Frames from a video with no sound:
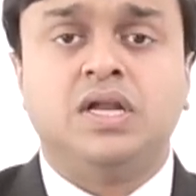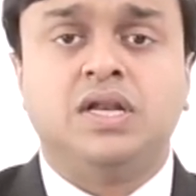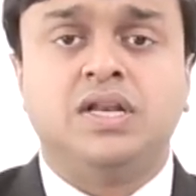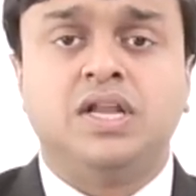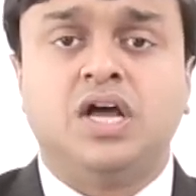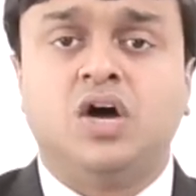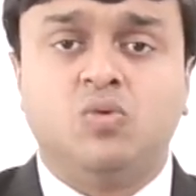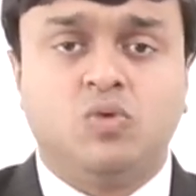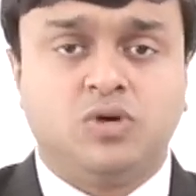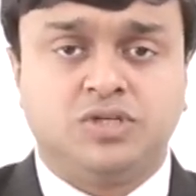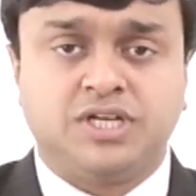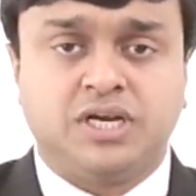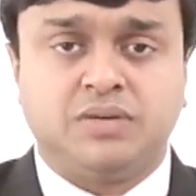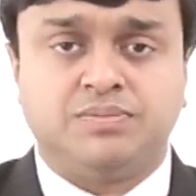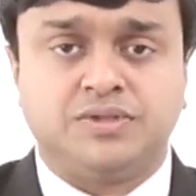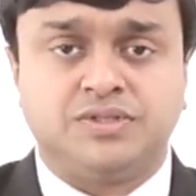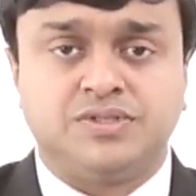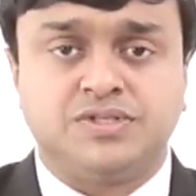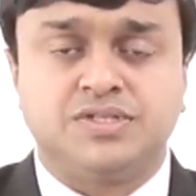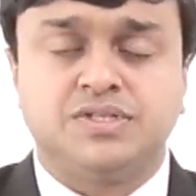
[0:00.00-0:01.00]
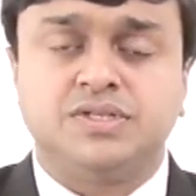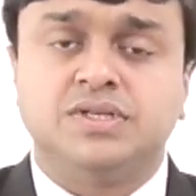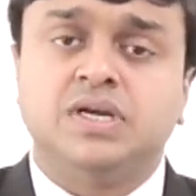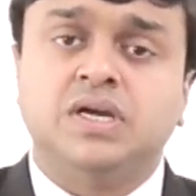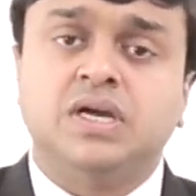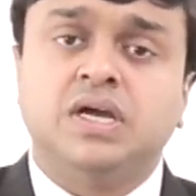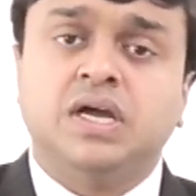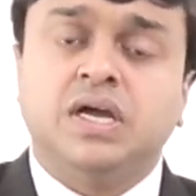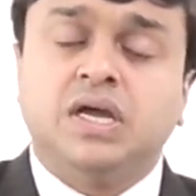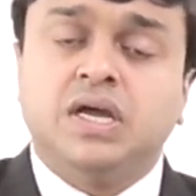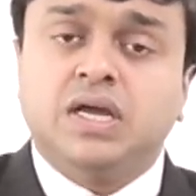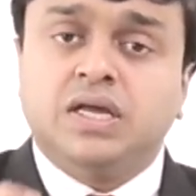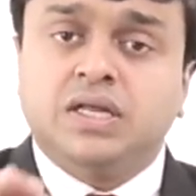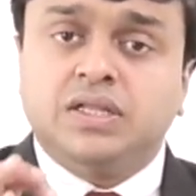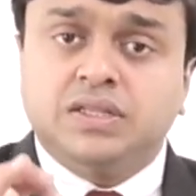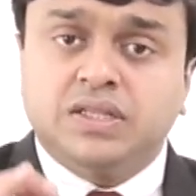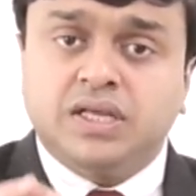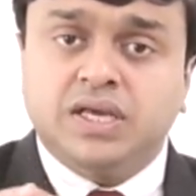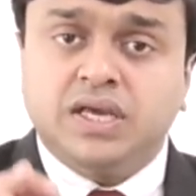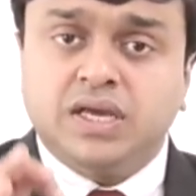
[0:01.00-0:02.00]
Now what happens?
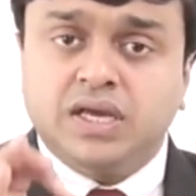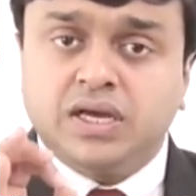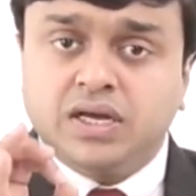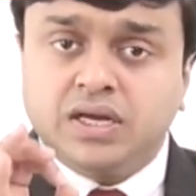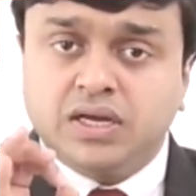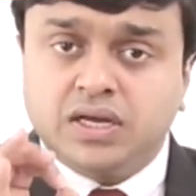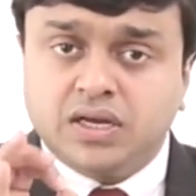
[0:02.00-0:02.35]
The